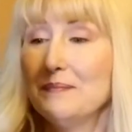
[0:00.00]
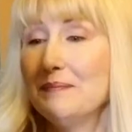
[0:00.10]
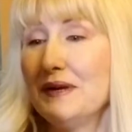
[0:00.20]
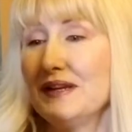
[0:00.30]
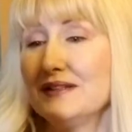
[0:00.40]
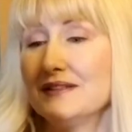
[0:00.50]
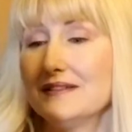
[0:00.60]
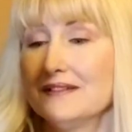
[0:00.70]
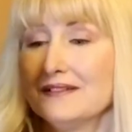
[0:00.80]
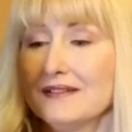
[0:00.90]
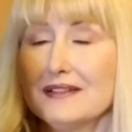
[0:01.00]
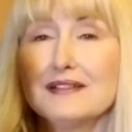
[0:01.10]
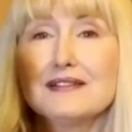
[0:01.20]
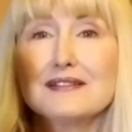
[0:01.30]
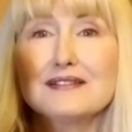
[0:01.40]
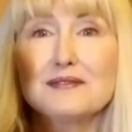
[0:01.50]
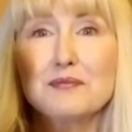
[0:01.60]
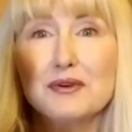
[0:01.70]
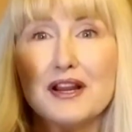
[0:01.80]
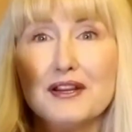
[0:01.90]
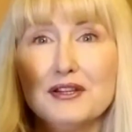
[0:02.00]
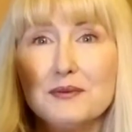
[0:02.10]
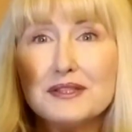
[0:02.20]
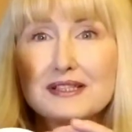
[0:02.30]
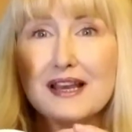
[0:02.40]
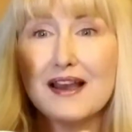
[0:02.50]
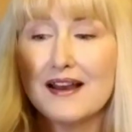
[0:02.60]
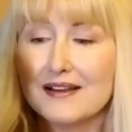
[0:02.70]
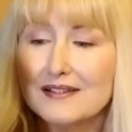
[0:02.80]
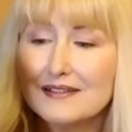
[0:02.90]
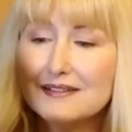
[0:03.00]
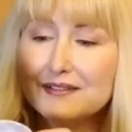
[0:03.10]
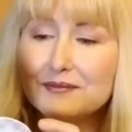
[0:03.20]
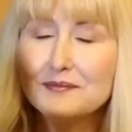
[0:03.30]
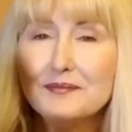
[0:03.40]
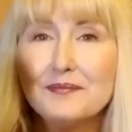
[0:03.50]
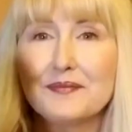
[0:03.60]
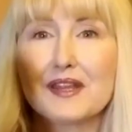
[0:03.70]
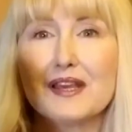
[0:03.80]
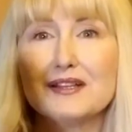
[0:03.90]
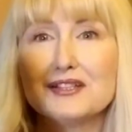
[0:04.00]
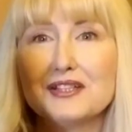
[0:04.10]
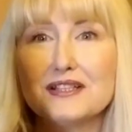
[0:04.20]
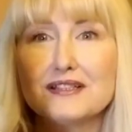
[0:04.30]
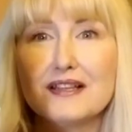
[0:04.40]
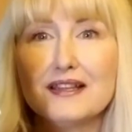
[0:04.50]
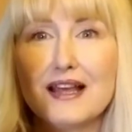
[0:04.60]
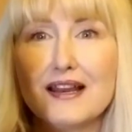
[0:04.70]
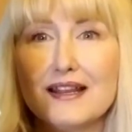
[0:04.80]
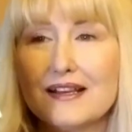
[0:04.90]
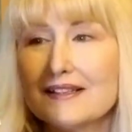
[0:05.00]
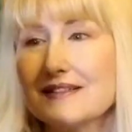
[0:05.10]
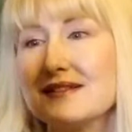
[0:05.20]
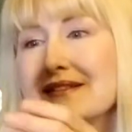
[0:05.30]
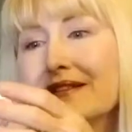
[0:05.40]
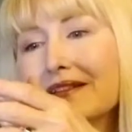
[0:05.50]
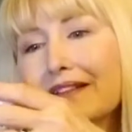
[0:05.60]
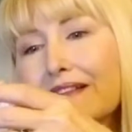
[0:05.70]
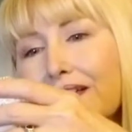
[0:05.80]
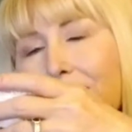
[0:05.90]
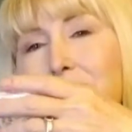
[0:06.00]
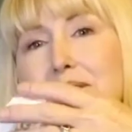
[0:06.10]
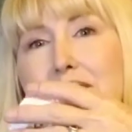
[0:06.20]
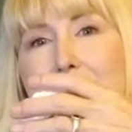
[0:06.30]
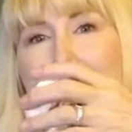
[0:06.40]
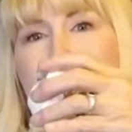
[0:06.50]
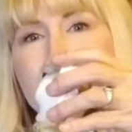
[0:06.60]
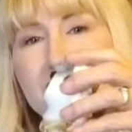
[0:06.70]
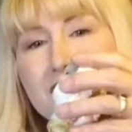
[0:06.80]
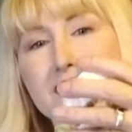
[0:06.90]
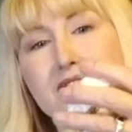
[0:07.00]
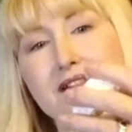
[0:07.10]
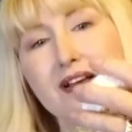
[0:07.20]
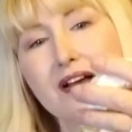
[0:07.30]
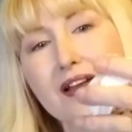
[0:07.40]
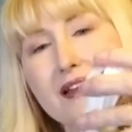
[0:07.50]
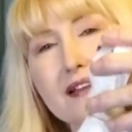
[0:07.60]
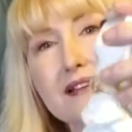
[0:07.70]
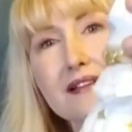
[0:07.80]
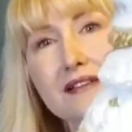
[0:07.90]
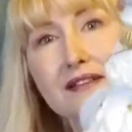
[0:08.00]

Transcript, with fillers: but this is brand new with tags and she's a Lenox and she's signed